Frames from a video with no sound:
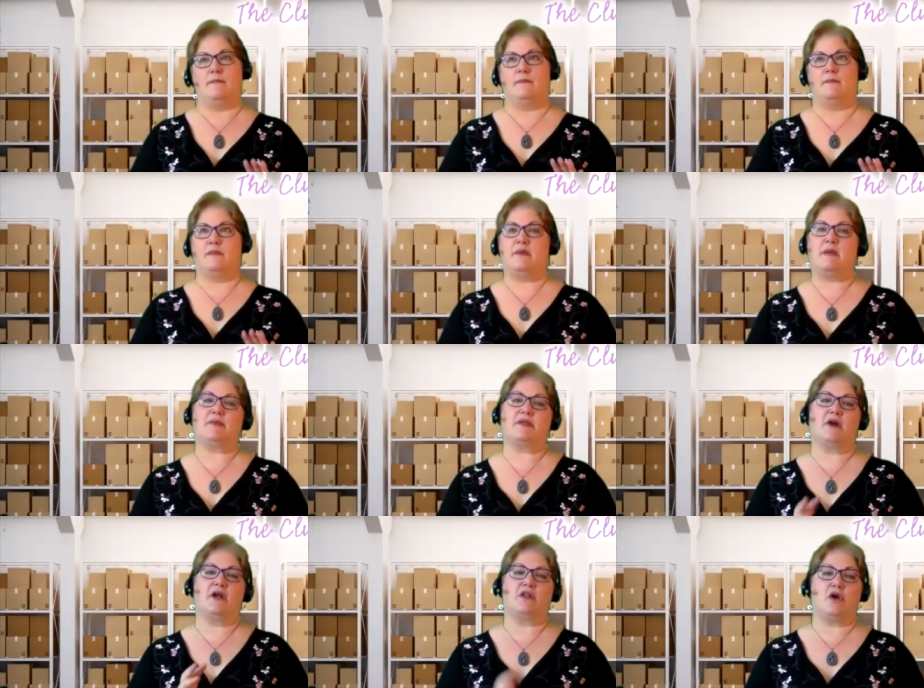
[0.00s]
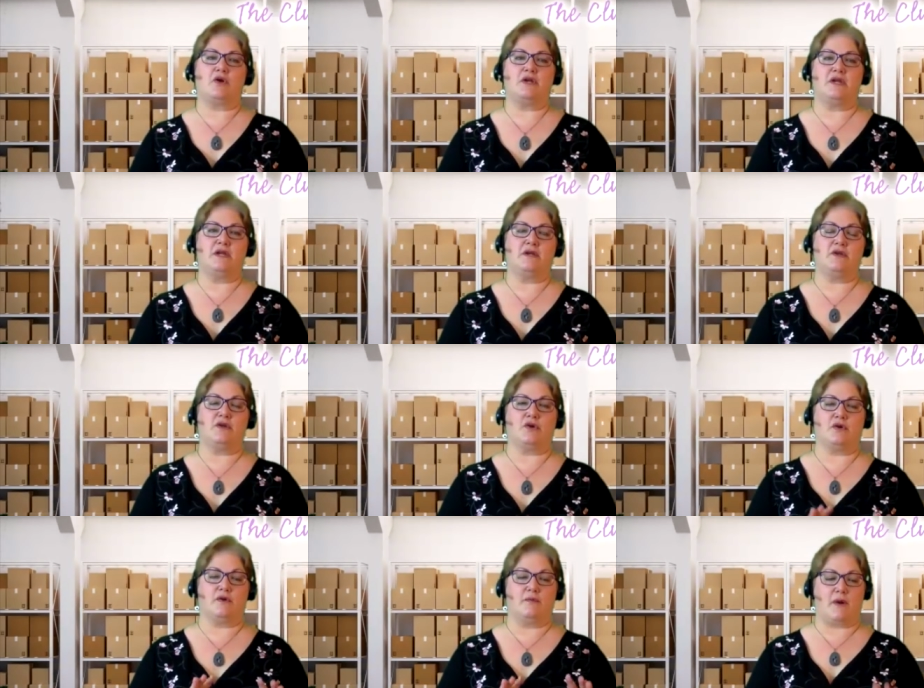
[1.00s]
The people that are unloading
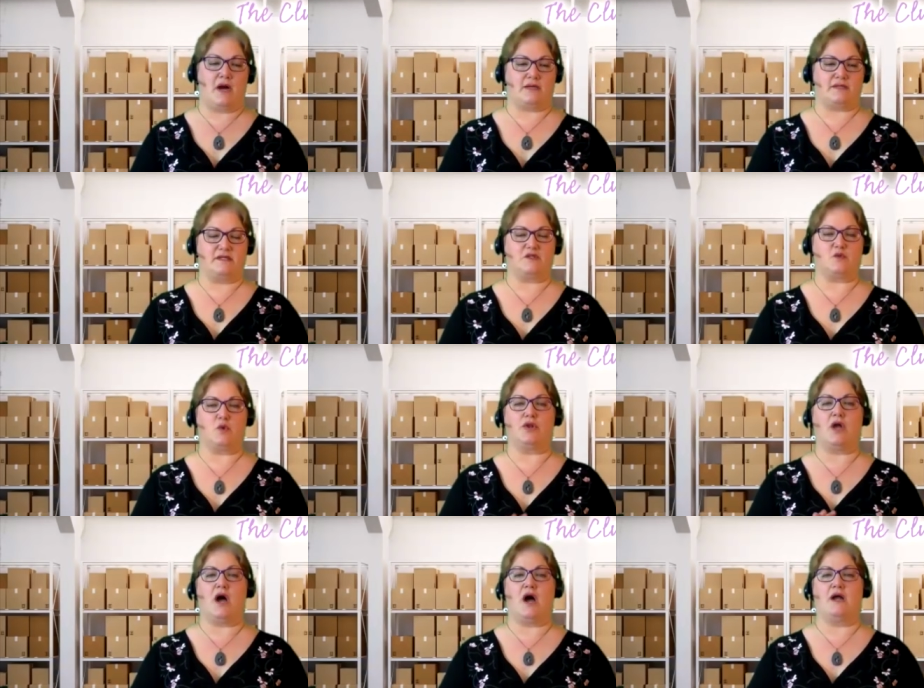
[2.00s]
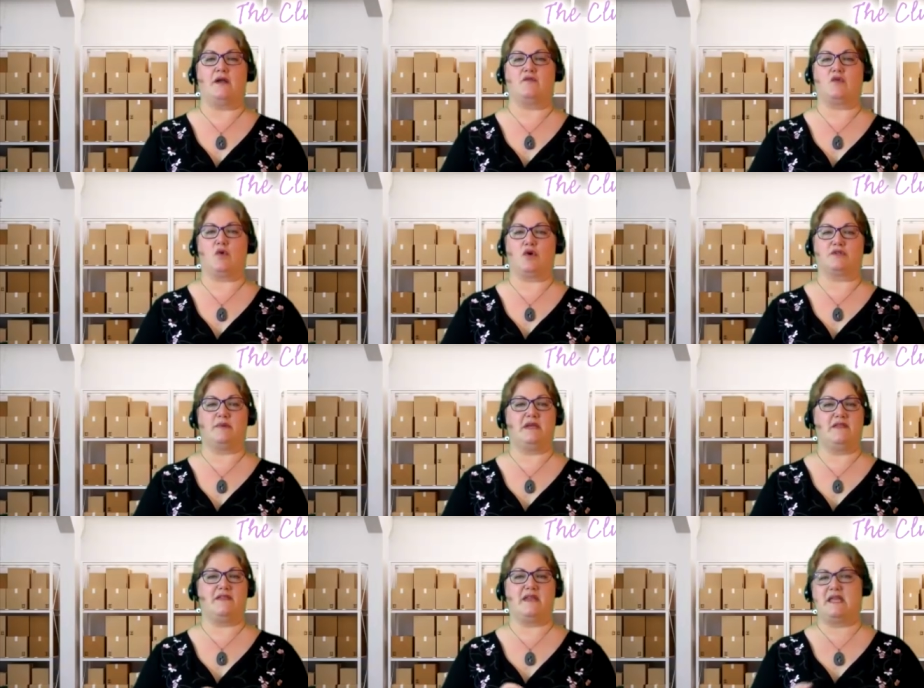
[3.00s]
your boxes will not, of course,
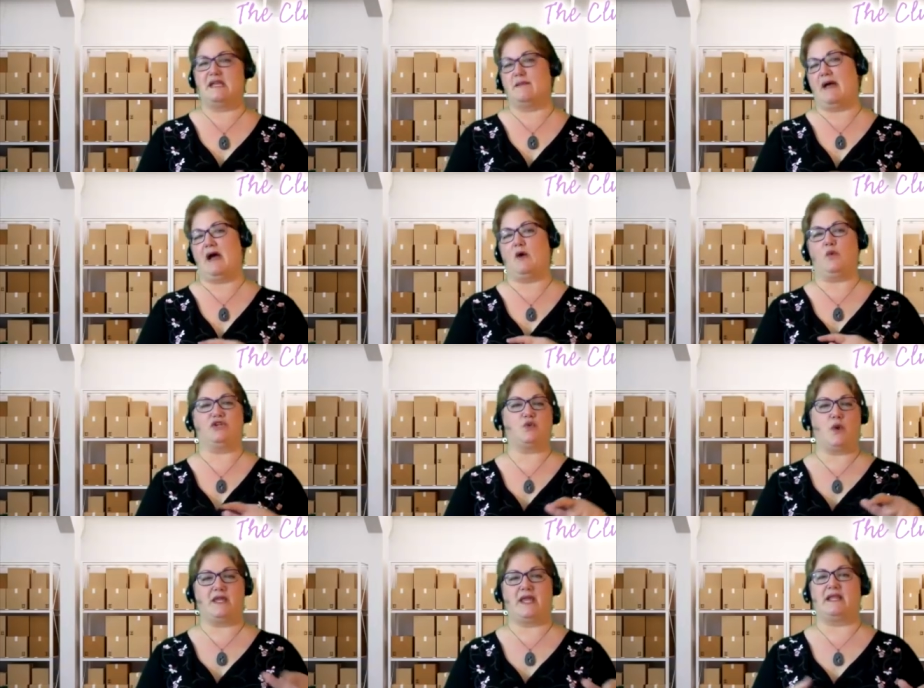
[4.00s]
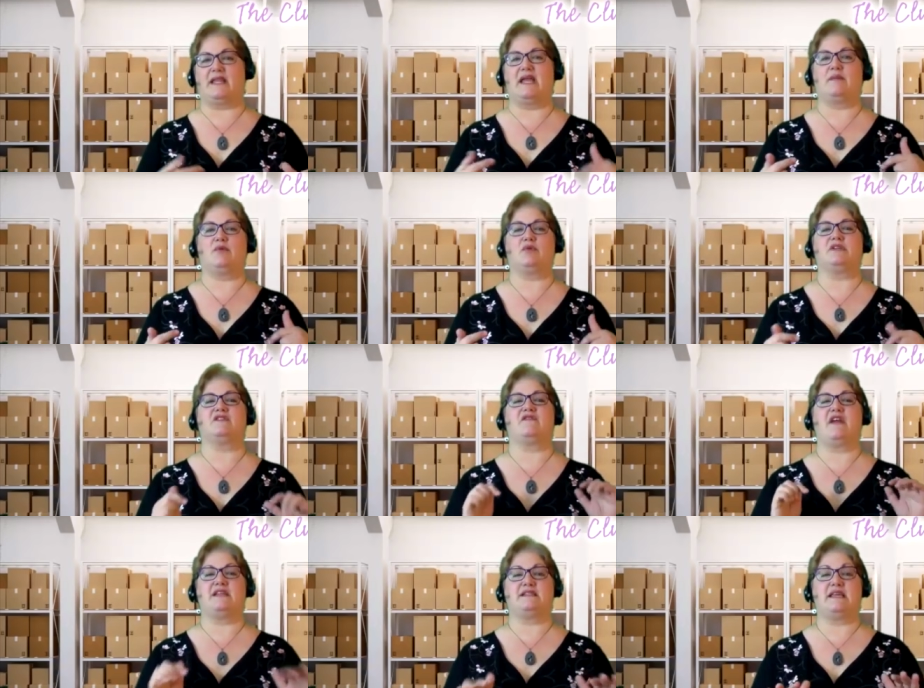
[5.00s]
be thinking about which way that label is
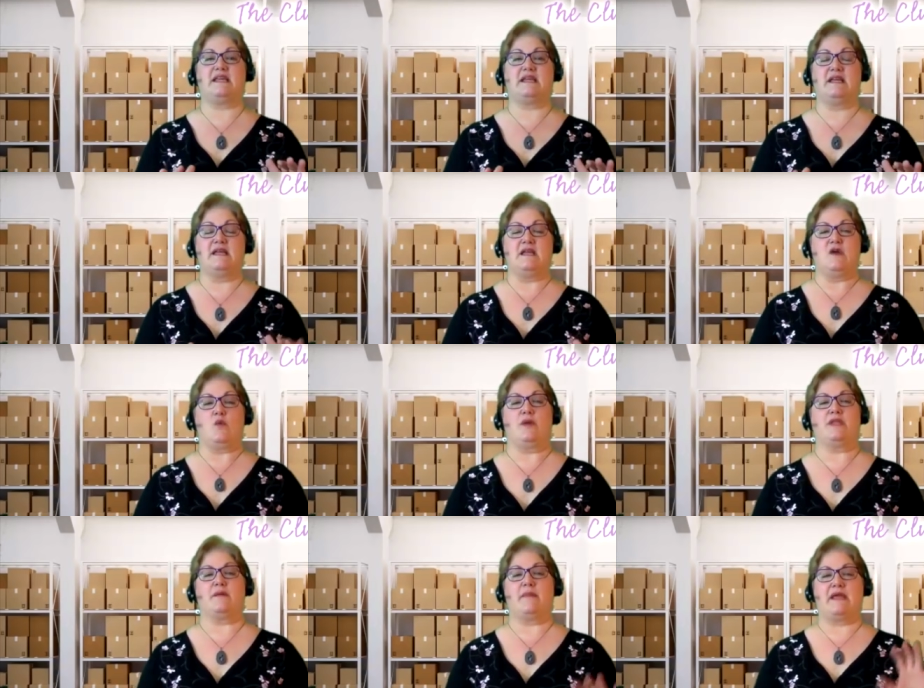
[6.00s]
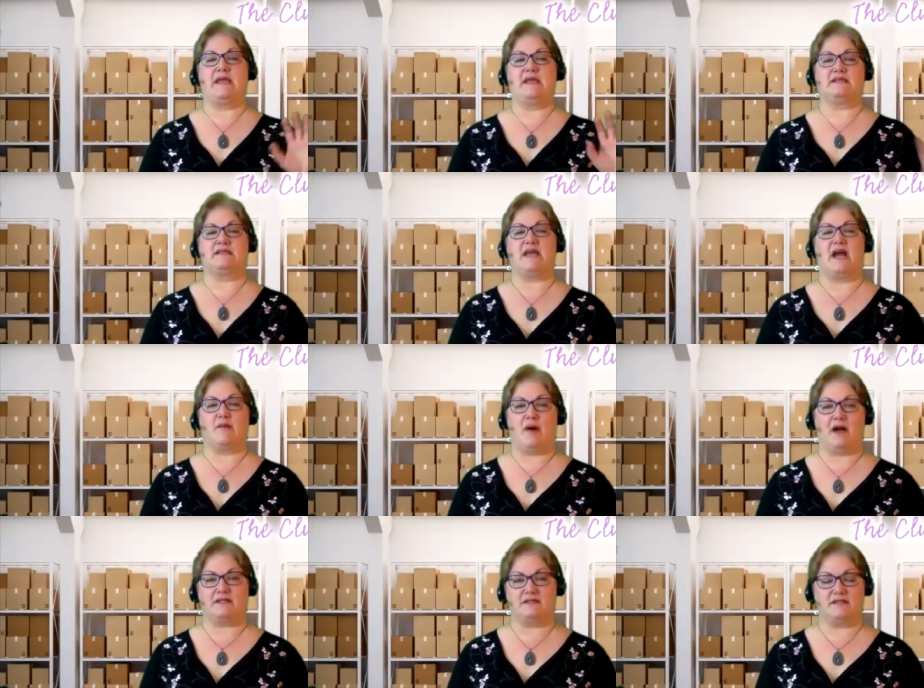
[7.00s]
facing when they're making a stack of
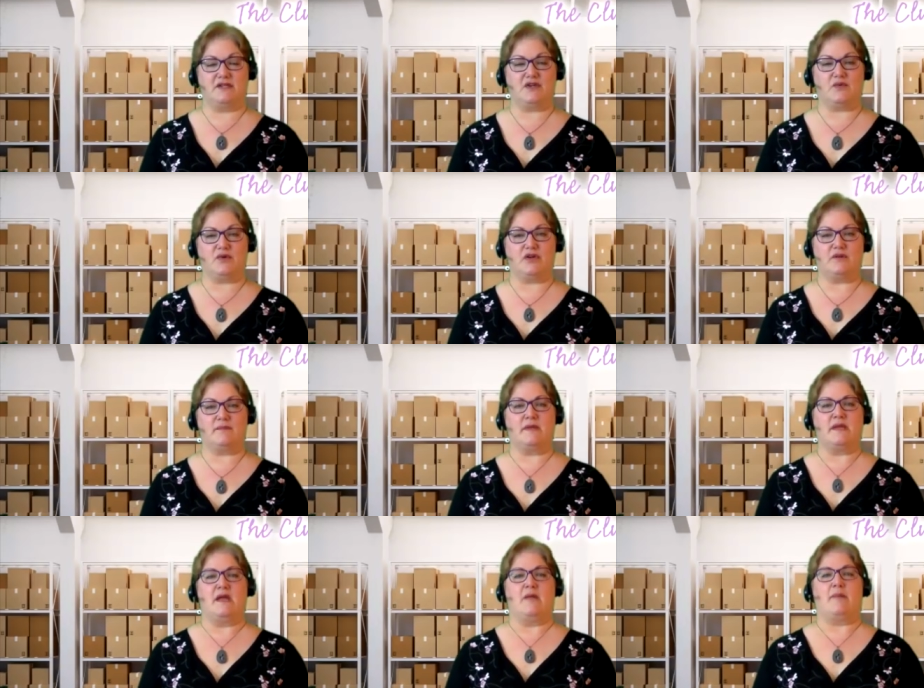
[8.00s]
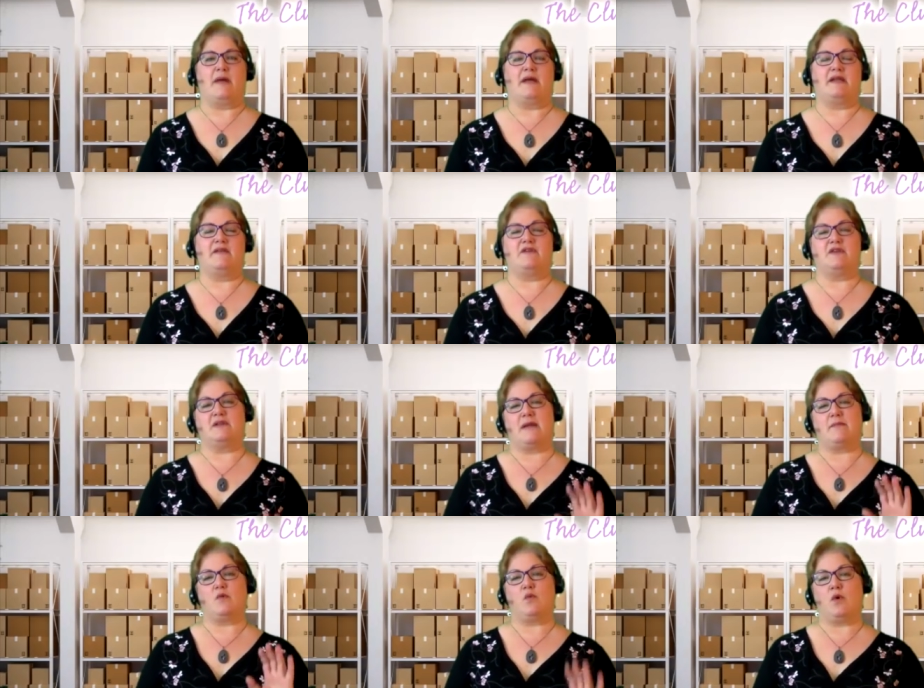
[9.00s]
boxes in your room. But if you
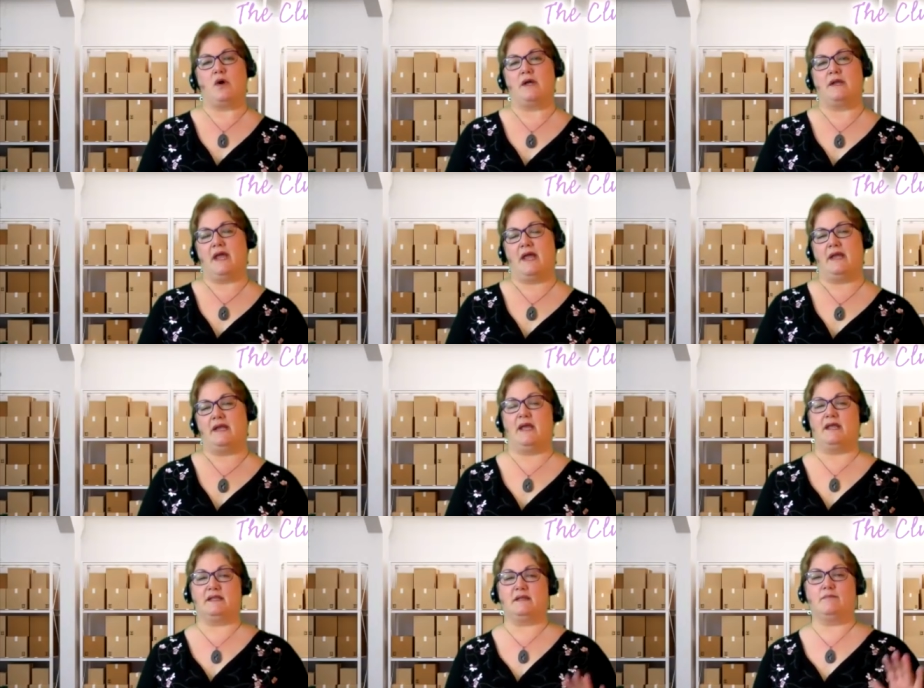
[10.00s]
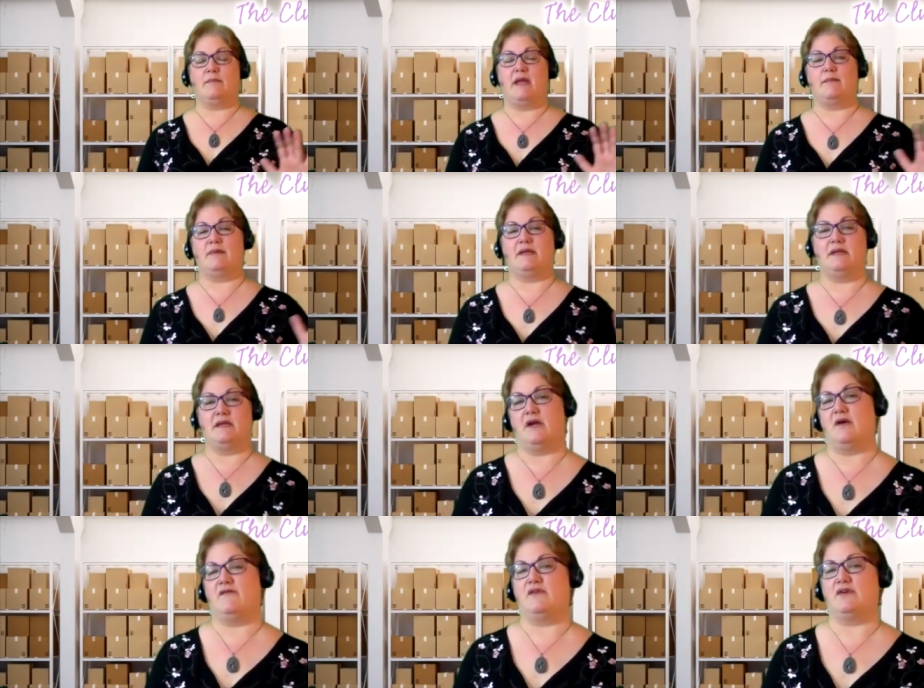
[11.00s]
label one, and it maybe, you
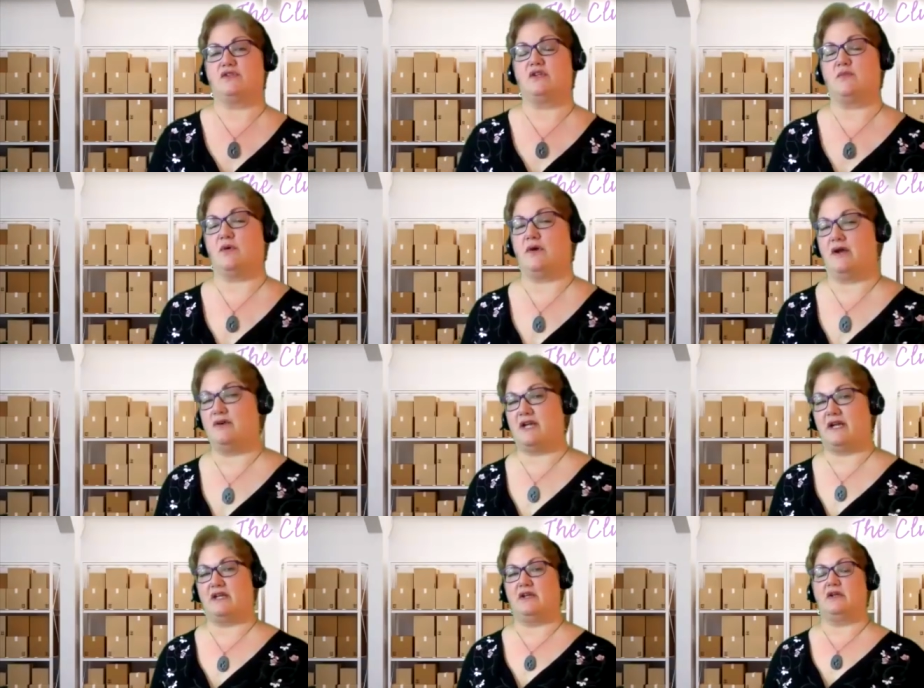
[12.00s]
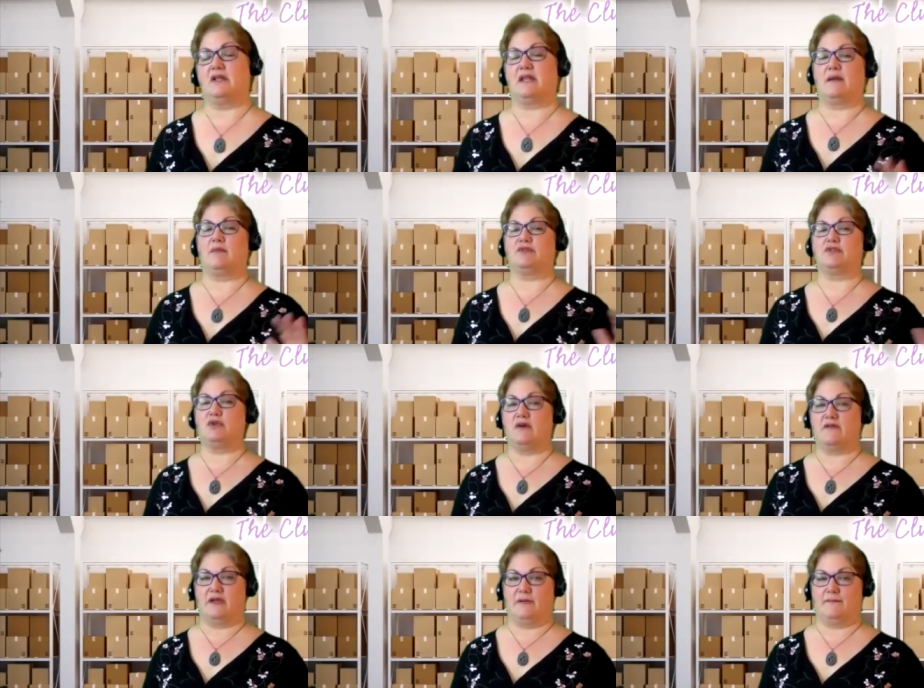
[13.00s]
know, if you're super energetic, you can label 2
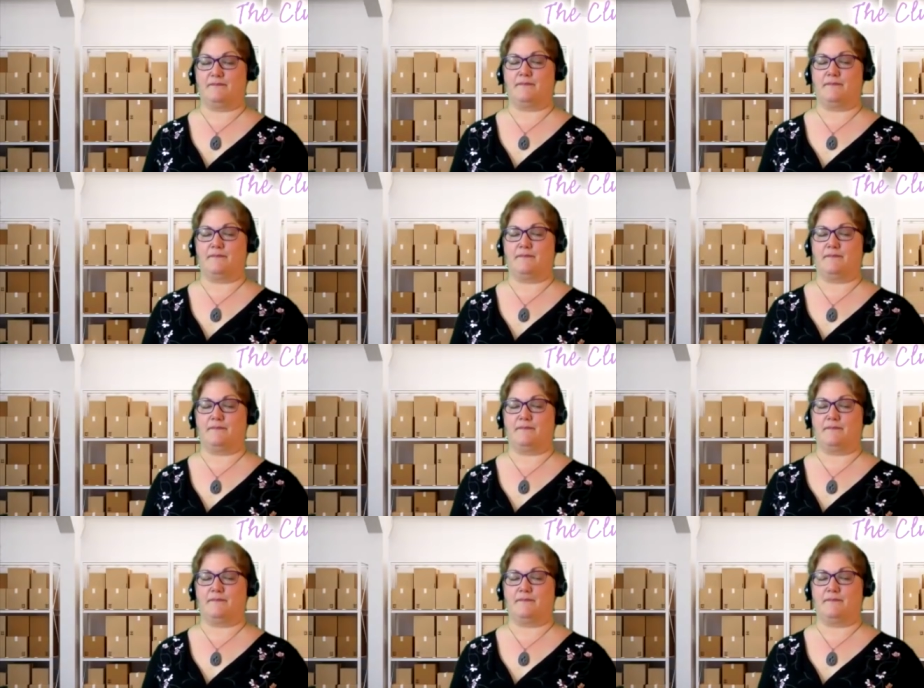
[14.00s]
of them,